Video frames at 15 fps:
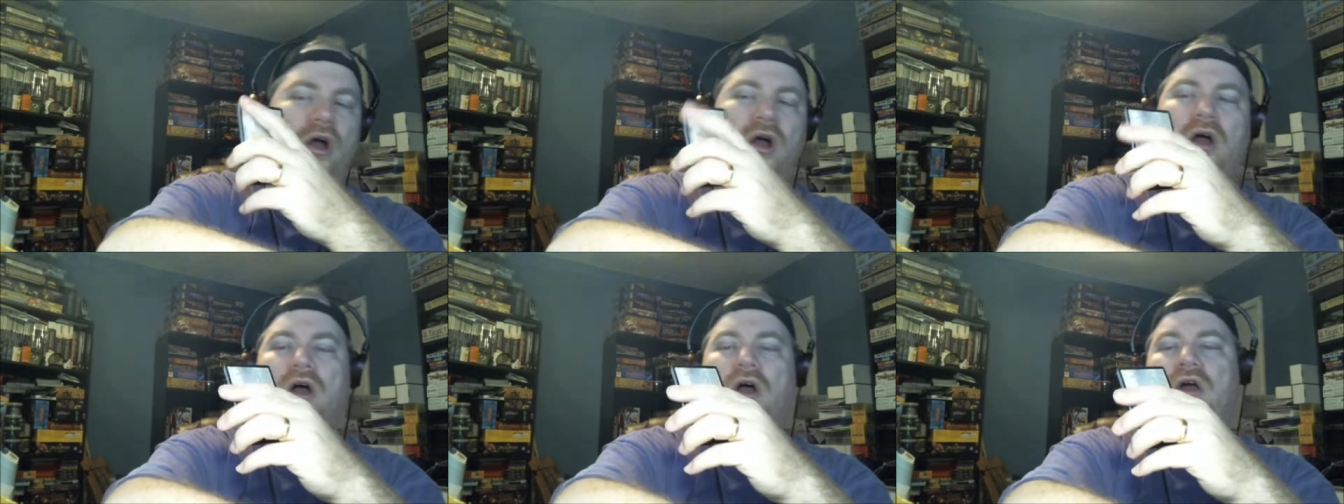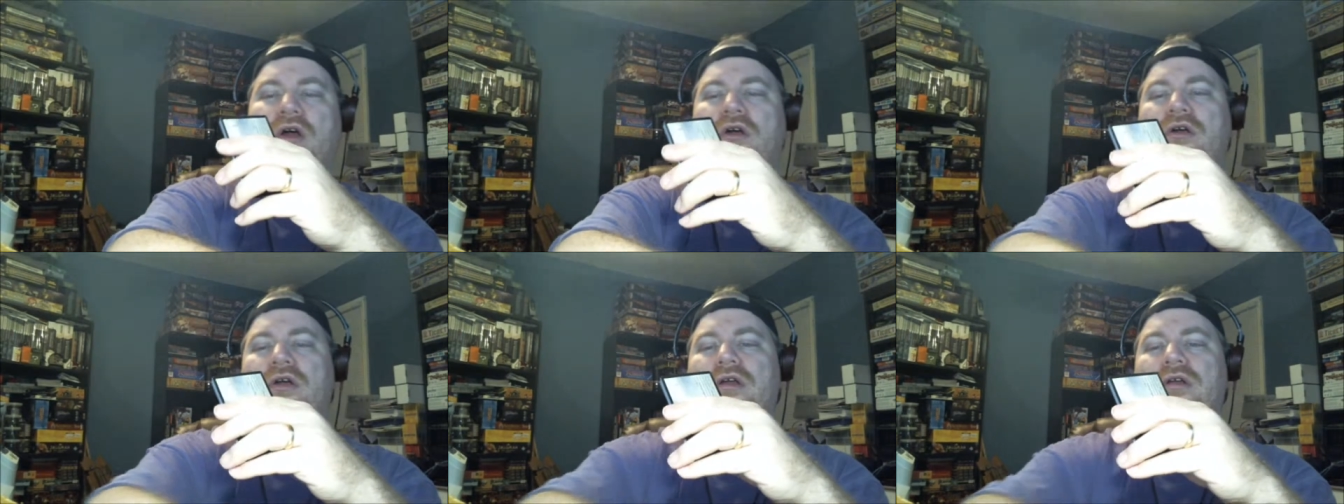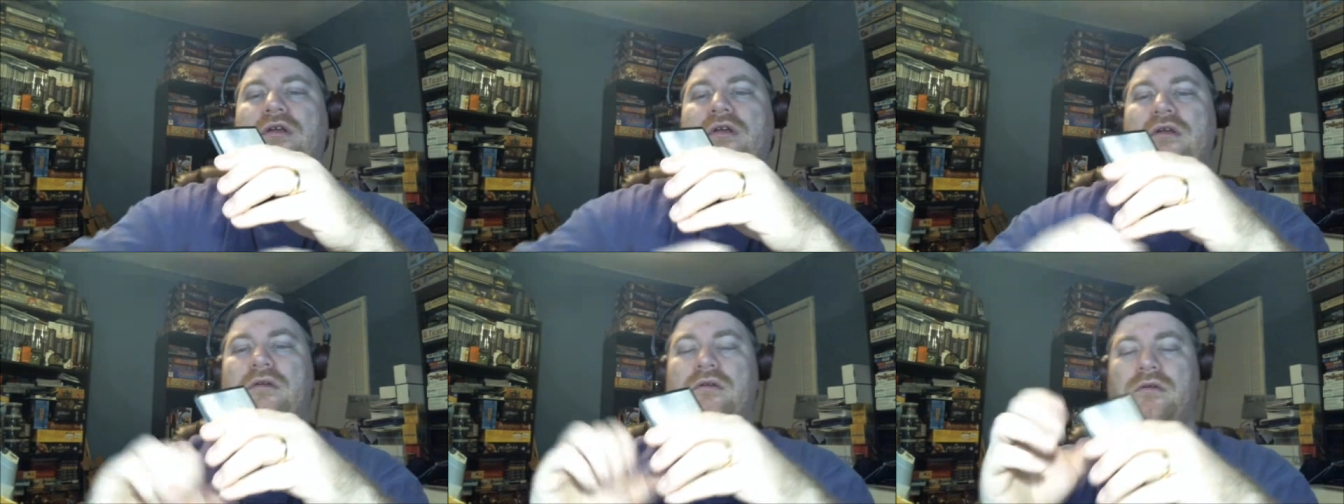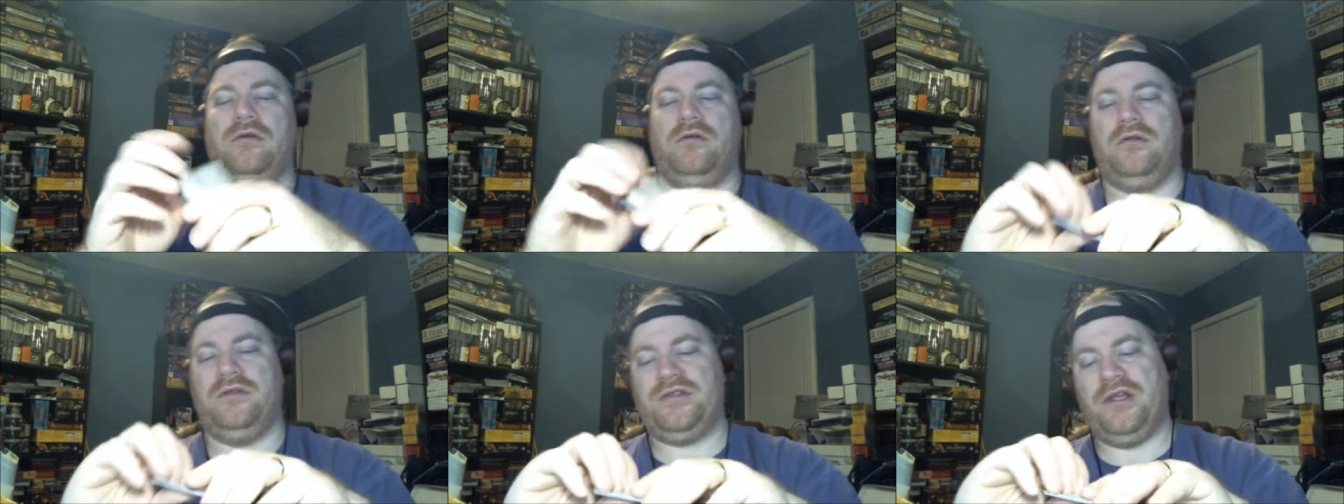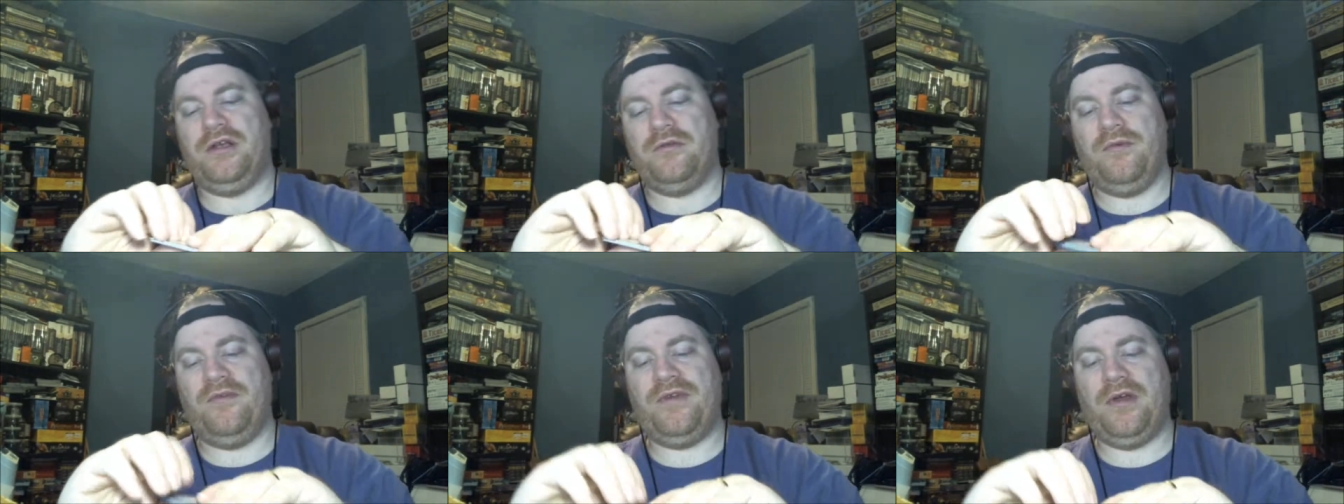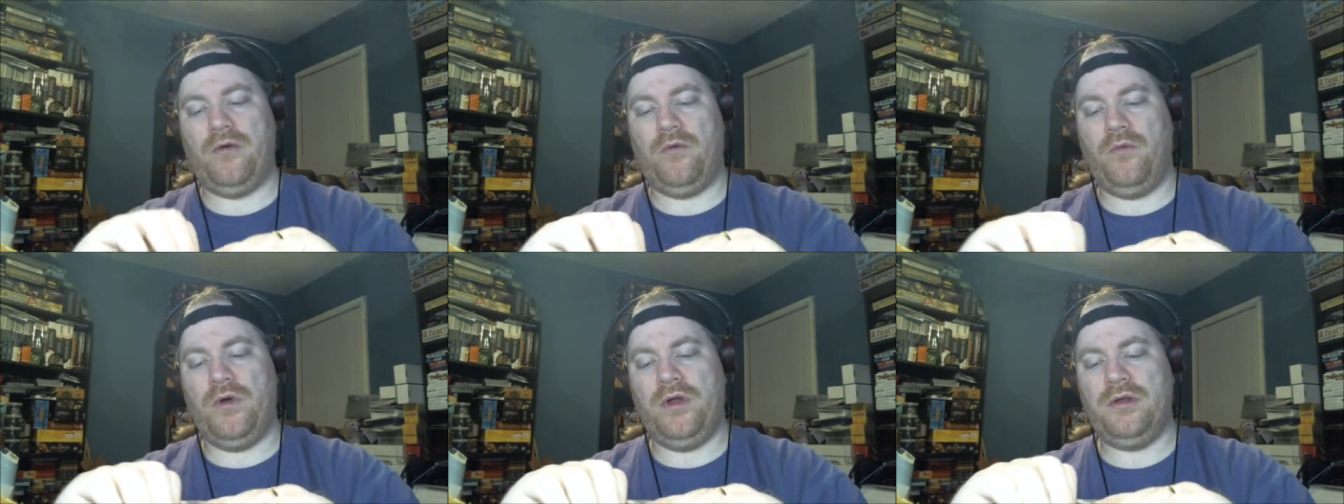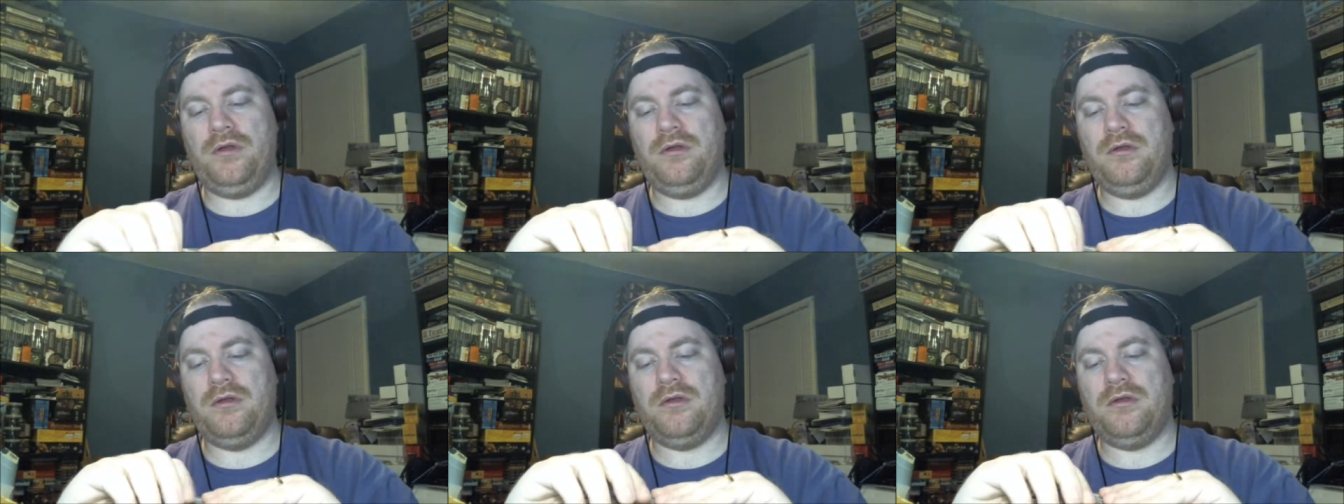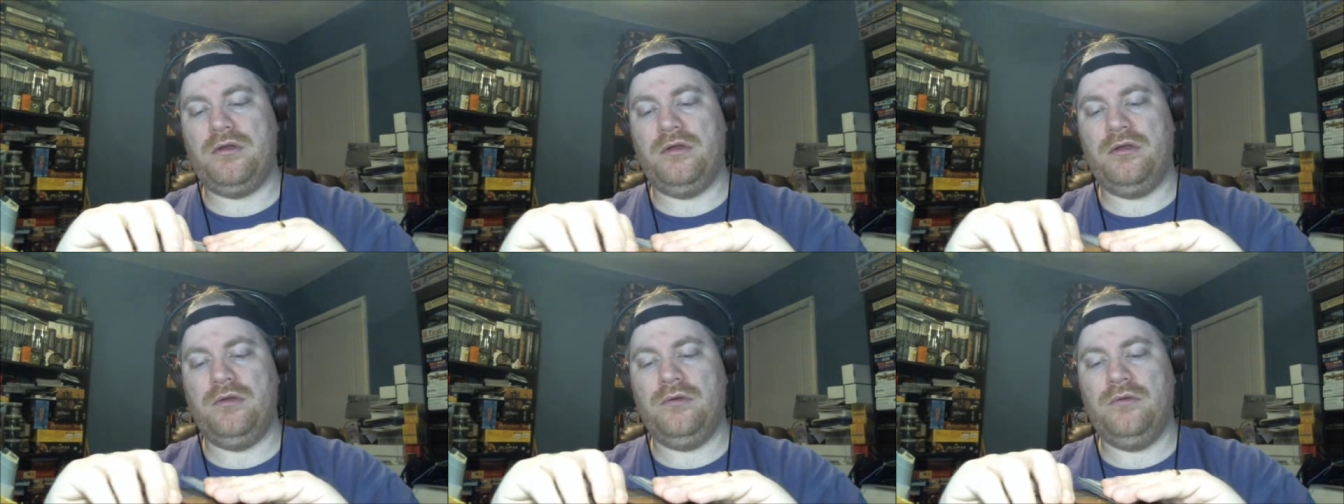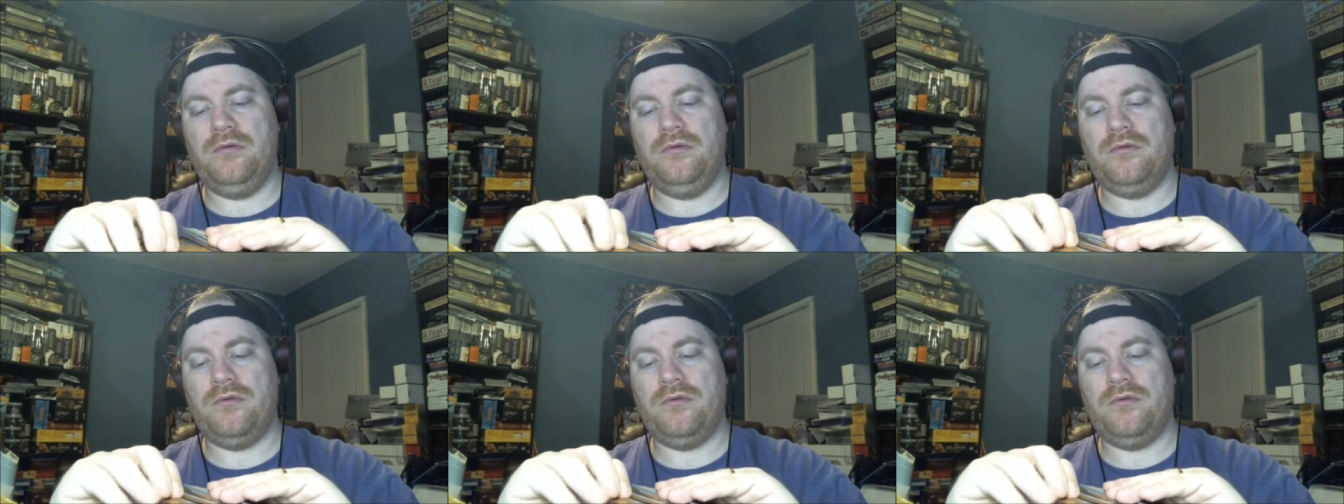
Let's see here, we've got 1, 2,